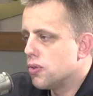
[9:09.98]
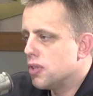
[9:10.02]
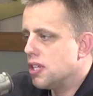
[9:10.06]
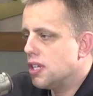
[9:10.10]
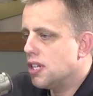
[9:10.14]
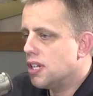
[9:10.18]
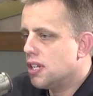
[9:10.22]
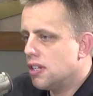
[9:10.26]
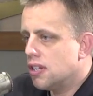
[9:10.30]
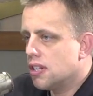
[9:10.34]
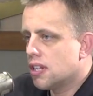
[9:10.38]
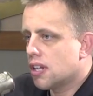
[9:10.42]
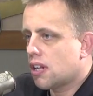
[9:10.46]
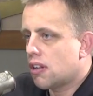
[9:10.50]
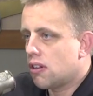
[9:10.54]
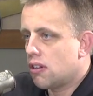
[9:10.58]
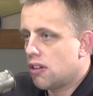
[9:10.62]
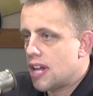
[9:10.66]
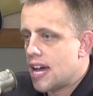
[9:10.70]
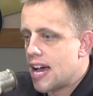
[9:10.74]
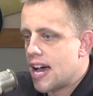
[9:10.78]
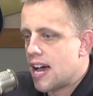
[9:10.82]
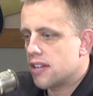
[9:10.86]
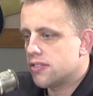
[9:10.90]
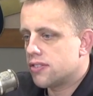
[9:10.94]
the
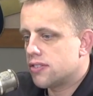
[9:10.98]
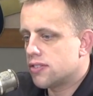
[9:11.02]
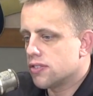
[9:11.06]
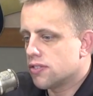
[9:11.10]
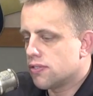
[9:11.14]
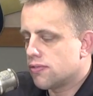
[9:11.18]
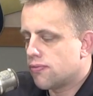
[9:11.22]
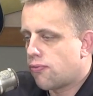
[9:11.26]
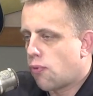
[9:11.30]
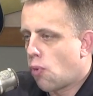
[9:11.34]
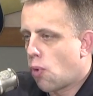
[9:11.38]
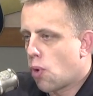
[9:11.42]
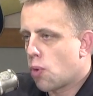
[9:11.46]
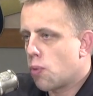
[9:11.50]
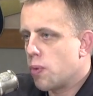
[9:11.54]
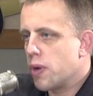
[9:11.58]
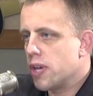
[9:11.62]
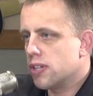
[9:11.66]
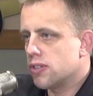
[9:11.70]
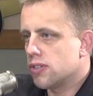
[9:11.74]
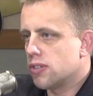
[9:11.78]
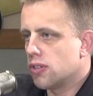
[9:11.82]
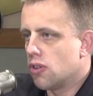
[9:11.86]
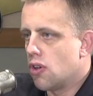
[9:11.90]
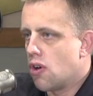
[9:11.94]
class is 4
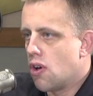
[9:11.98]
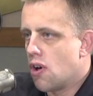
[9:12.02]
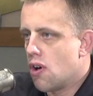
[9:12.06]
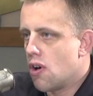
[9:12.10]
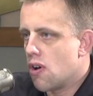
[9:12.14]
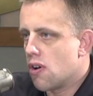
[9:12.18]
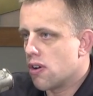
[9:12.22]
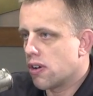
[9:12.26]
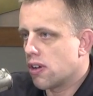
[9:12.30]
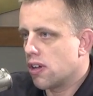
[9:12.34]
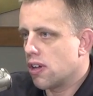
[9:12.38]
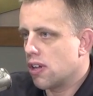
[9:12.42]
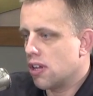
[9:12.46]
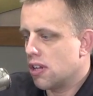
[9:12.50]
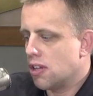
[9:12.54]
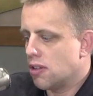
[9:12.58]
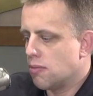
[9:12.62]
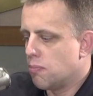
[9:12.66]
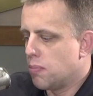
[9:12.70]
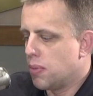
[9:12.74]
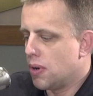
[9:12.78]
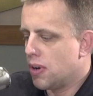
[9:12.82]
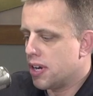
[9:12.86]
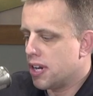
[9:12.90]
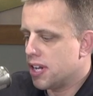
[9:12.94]
weeks long,
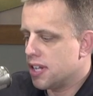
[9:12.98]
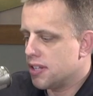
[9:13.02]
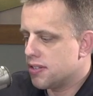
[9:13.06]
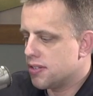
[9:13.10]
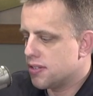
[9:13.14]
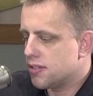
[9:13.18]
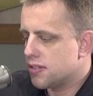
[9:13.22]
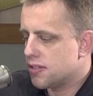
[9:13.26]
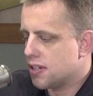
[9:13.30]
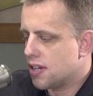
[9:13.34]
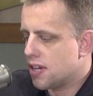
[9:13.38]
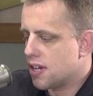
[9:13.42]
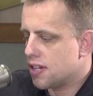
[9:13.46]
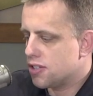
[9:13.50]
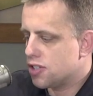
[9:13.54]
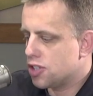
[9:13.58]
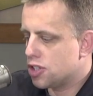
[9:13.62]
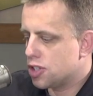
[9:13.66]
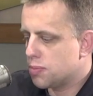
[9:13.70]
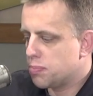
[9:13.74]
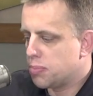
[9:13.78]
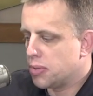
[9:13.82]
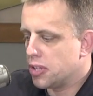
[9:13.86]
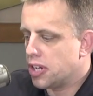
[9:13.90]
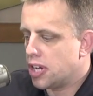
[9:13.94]
but it's
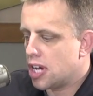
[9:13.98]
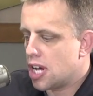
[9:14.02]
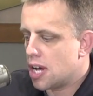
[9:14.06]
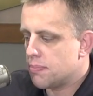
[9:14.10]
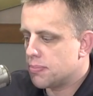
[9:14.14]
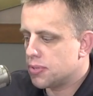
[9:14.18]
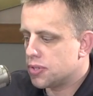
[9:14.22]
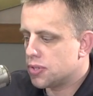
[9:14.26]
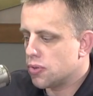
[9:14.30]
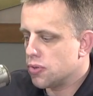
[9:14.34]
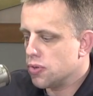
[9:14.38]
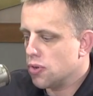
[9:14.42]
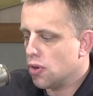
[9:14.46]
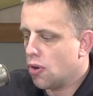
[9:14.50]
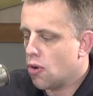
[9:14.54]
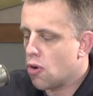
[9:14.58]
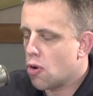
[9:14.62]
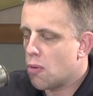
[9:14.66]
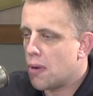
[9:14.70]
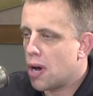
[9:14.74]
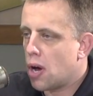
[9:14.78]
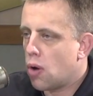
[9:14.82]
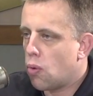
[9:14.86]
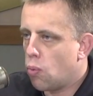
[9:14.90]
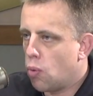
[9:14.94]
split up, so you go
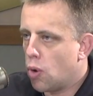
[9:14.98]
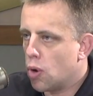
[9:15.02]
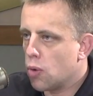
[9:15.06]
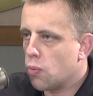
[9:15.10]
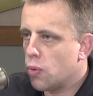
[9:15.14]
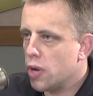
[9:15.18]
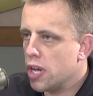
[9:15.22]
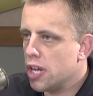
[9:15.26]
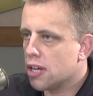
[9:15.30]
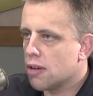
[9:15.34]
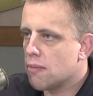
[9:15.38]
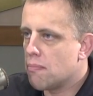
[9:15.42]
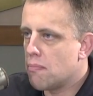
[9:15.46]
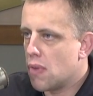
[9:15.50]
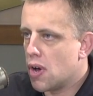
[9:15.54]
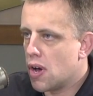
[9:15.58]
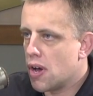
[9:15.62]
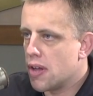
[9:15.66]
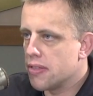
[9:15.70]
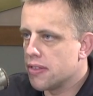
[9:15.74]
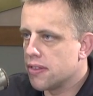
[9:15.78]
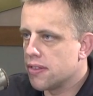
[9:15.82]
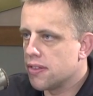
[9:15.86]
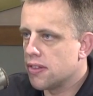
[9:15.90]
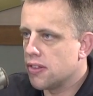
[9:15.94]
about 1 week a
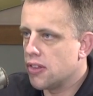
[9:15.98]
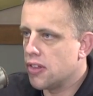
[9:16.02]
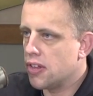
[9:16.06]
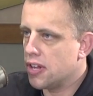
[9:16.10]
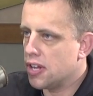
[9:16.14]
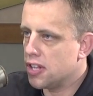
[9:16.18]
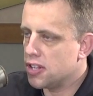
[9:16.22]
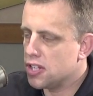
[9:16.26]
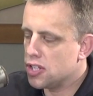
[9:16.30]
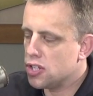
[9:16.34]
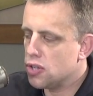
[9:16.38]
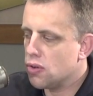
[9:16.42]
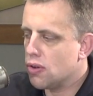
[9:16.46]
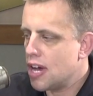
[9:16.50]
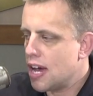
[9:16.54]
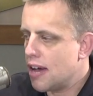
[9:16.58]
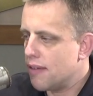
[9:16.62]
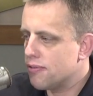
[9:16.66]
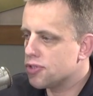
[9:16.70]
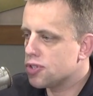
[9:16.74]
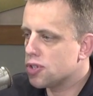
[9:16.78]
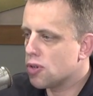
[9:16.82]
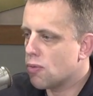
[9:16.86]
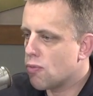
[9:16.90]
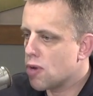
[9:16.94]
month, and then you
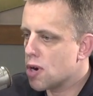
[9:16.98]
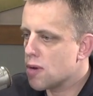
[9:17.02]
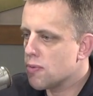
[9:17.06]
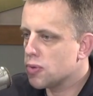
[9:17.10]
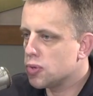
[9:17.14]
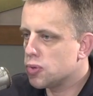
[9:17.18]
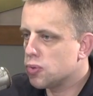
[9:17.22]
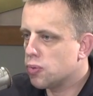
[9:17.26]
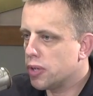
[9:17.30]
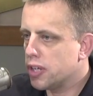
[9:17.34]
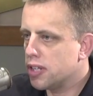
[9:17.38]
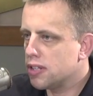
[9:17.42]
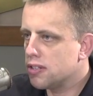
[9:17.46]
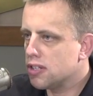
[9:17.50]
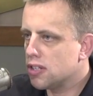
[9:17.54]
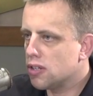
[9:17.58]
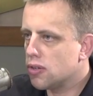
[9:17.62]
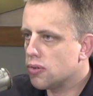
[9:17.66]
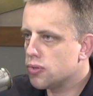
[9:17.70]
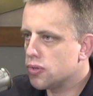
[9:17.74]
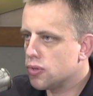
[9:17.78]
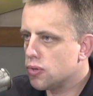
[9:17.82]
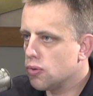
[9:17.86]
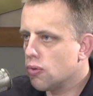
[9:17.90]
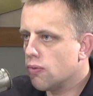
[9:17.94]
have somewhere between
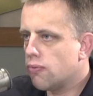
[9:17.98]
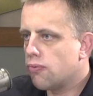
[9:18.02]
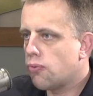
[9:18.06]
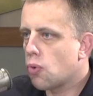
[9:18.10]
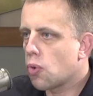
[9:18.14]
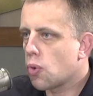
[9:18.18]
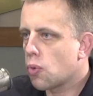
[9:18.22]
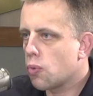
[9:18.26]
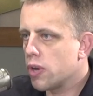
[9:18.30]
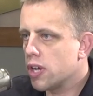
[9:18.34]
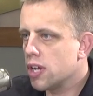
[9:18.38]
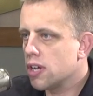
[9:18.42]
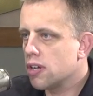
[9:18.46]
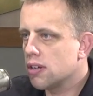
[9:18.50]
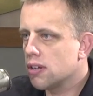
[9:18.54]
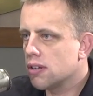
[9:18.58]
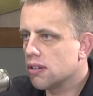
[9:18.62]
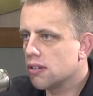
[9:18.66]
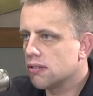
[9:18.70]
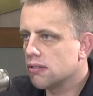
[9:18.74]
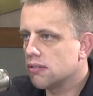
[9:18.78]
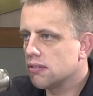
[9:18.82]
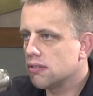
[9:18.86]
2 to 4 week